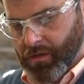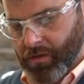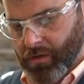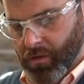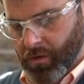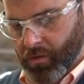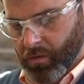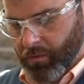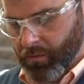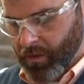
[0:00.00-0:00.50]

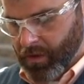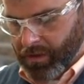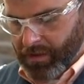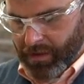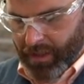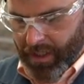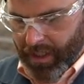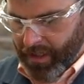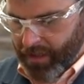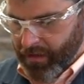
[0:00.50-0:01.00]
So when we
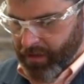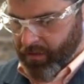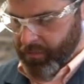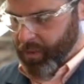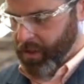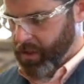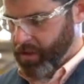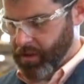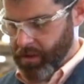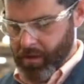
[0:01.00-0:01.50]
slide our
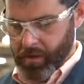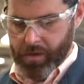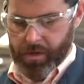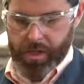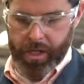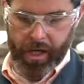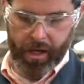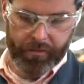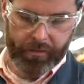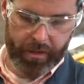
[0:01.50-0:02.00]
P T O
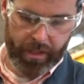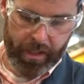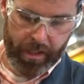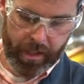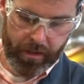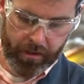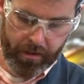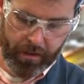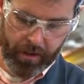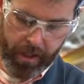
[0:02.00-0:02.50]
shaft
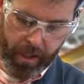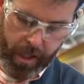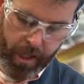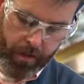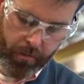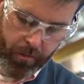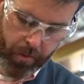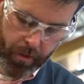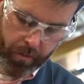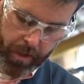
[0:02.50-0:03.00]
together,
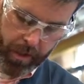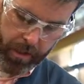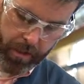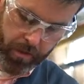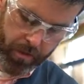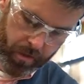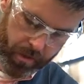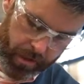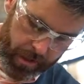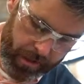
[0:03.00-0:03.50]
I'm going to make
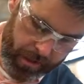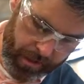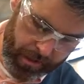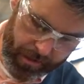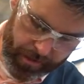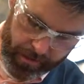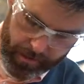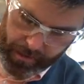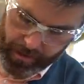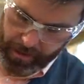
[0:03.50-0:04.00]
sure that
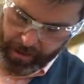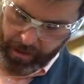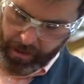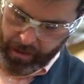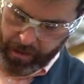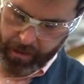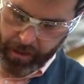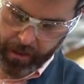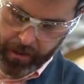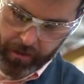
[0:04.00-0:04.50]
this
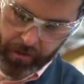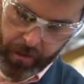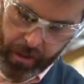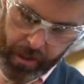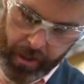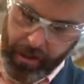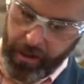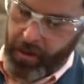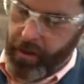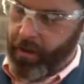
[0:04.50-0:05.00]
knuckle
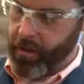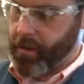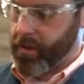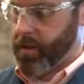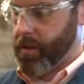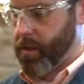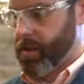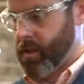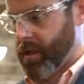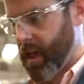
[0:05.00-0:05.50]
here is
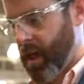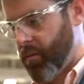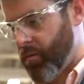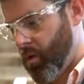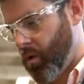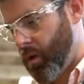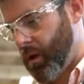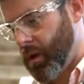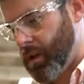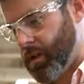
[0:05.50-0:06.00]
in the same
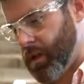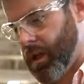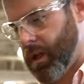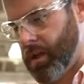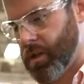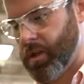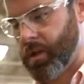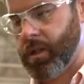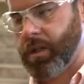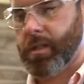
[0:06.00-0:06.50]

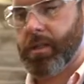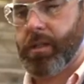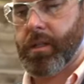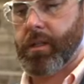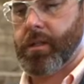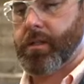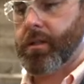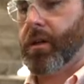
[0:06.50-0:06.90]
orientation as this